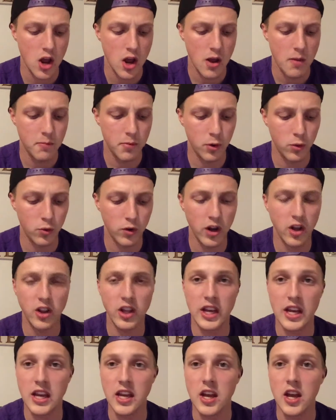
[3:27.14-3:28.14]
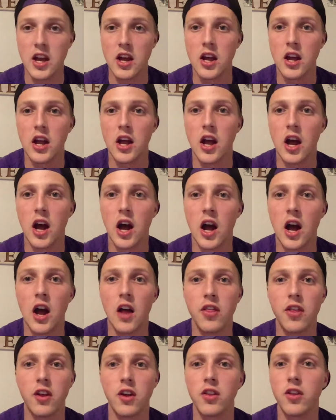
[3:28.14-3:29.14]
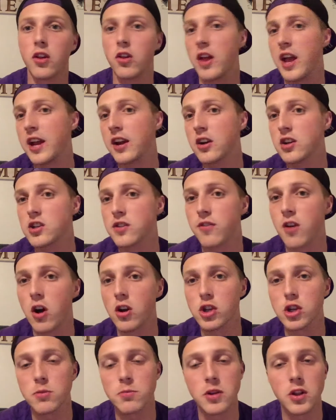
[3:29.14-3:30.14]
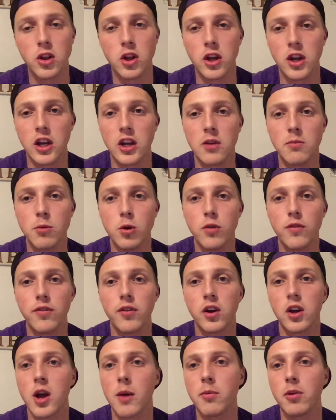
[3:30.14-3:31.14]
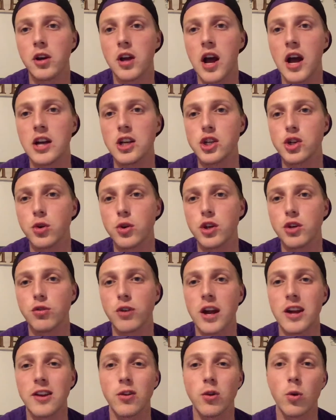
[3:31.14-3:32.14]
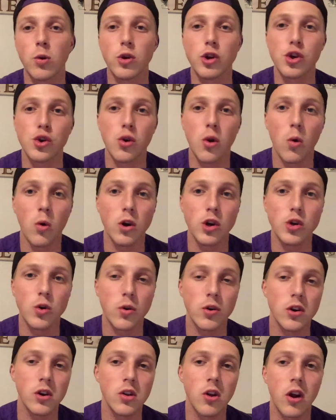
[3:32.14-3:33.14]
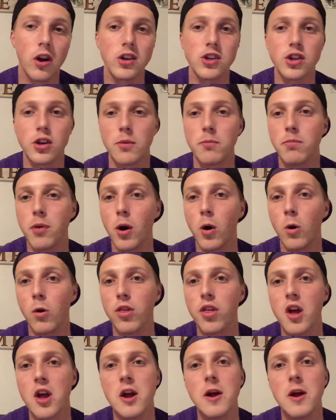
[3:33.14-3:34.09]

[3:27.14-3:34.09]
But really, the Lakers have also been looking to move a couple guys, Julius Randle or Jordan Clarkson, or both.